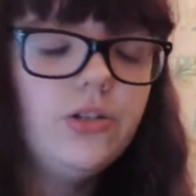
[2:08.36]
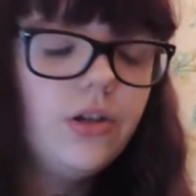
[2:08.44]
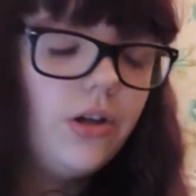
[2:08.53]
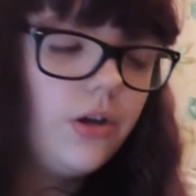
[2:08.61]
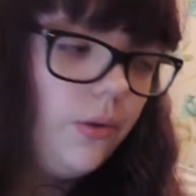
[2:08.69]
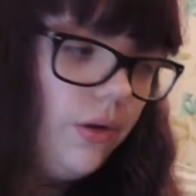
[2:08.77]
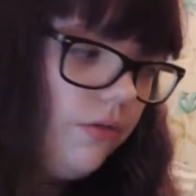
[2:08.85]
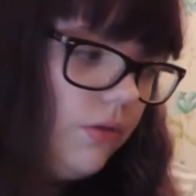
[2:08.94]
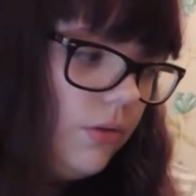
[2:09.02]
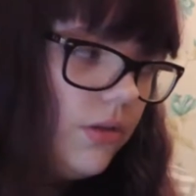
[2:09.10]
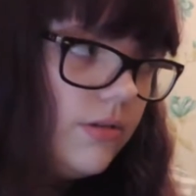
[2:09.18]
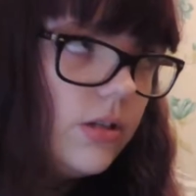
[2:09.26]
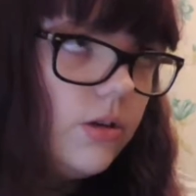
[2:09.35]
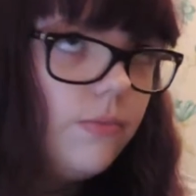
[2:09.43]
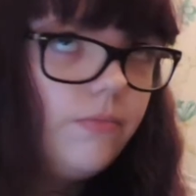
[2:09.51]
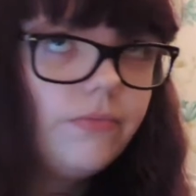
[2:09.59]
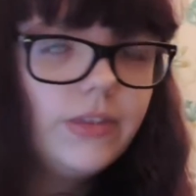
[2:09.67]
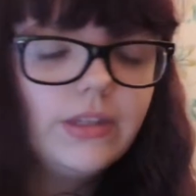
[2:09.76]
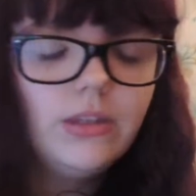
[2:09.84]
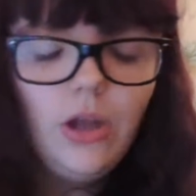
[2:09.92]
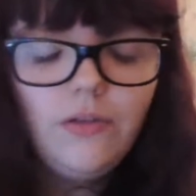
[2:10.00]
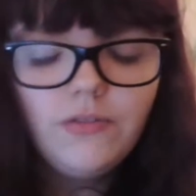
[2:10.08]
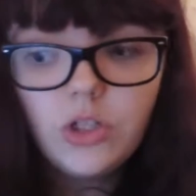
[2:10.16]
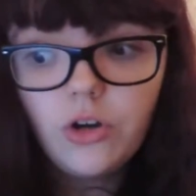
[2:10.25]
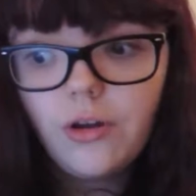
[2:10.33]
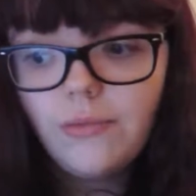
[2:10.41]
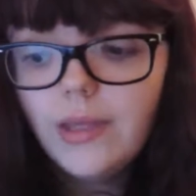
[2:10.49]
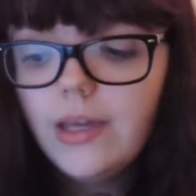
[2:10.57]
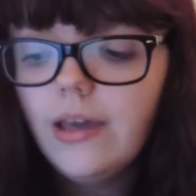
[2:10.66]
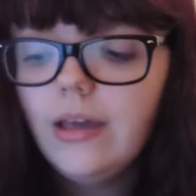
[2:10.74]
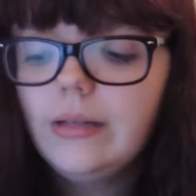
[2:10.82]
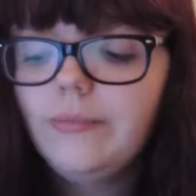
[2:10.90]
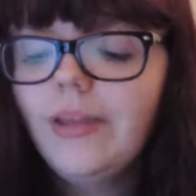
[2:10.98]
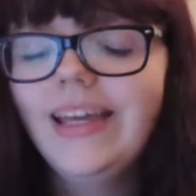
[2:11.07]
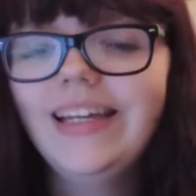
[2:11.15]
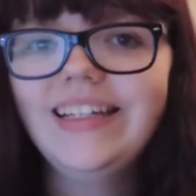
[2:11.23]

took quite a few of those home. Not even sorry. And